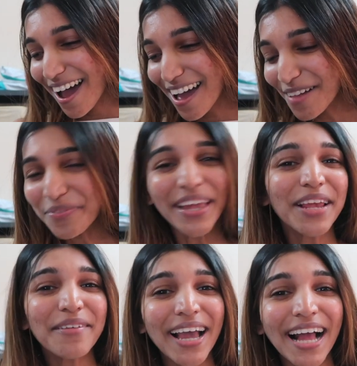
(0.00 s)

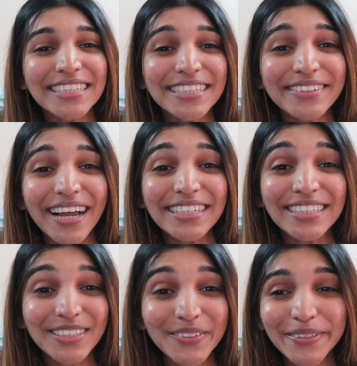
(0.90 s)
Anyway, I'll see you
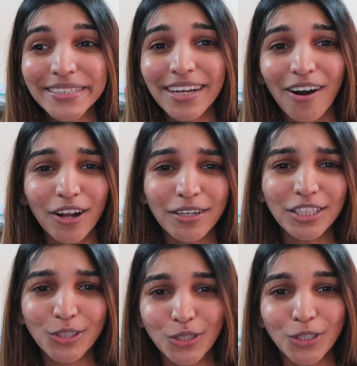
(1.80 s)
guys soon on
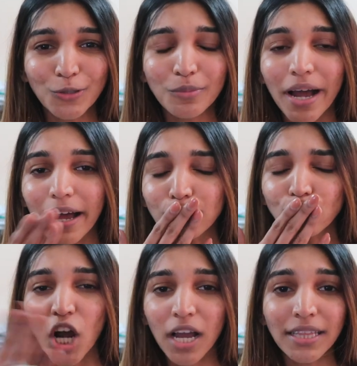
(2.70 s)
YouTube.
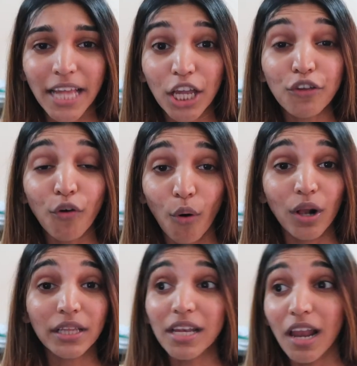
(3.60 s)
And thank you for
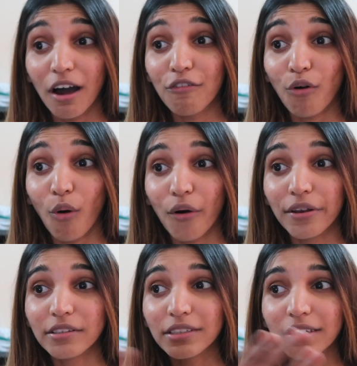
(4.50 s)
all the love
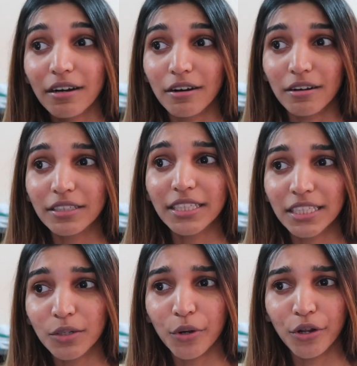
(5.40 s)
on the
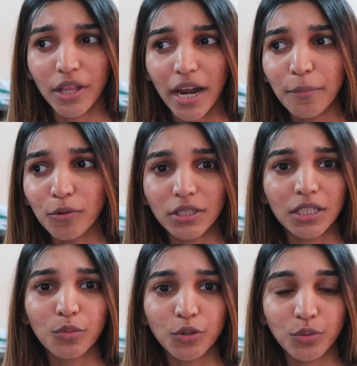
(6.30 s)
recent video that I
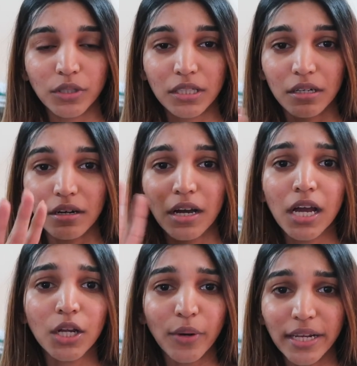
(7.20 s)
posted, which was the
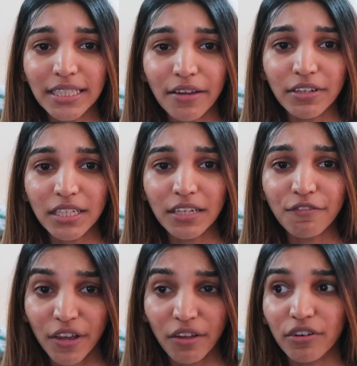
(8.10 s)
2017
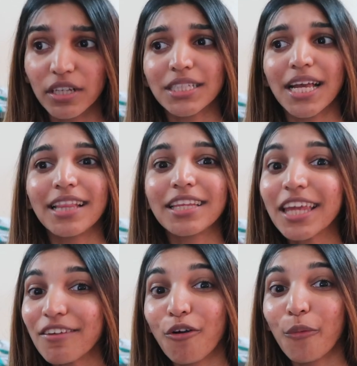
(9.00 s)
favorites and the
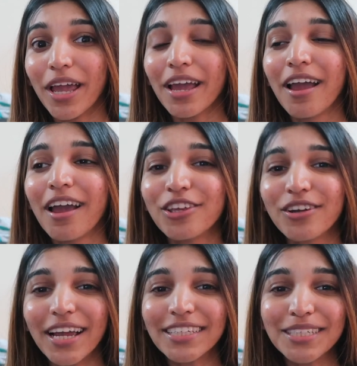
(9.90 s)
giveaway.
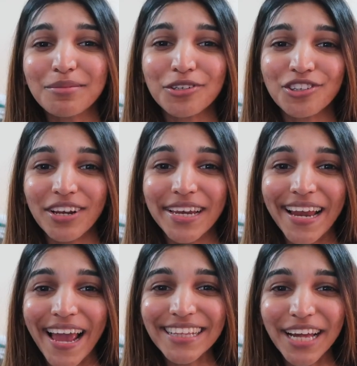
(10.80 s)
You guys seem to
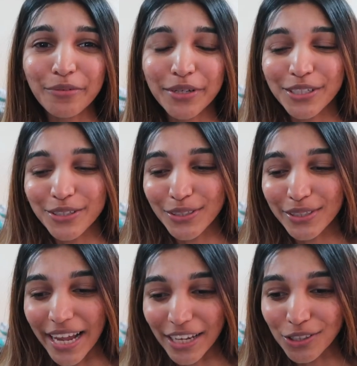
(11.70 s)
really like that video.
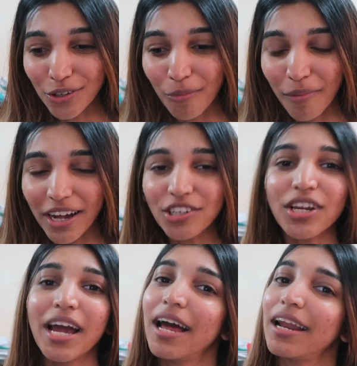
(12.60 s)
So thank you so much.
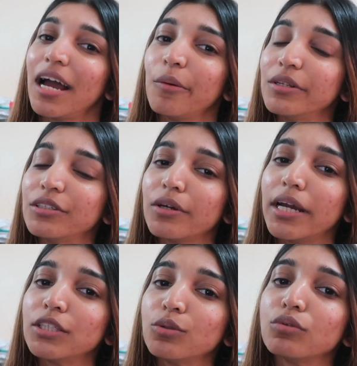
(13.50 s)
And I will see you
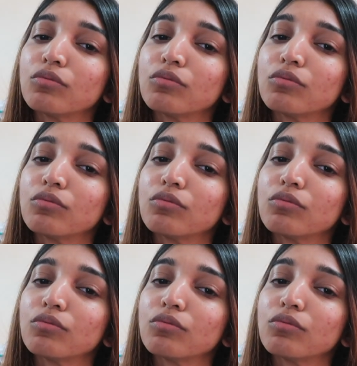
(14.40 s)
guys soon.